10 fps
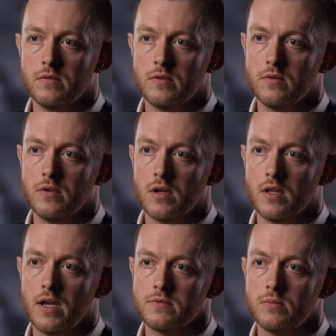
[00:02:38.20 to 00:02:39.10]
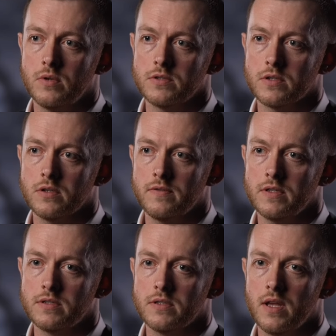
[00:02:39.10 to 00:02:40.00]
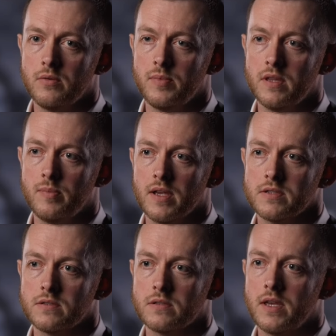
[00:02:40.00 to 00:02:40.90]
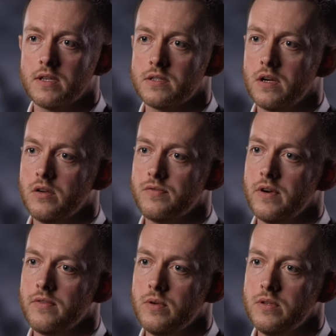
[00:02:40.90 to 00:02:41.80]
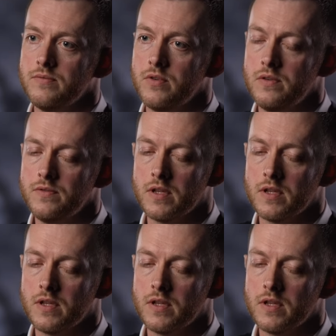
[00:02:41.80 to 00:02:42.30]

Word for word: you know, not clash with World Snooker events, and that would be the best case scenario for everyone involved.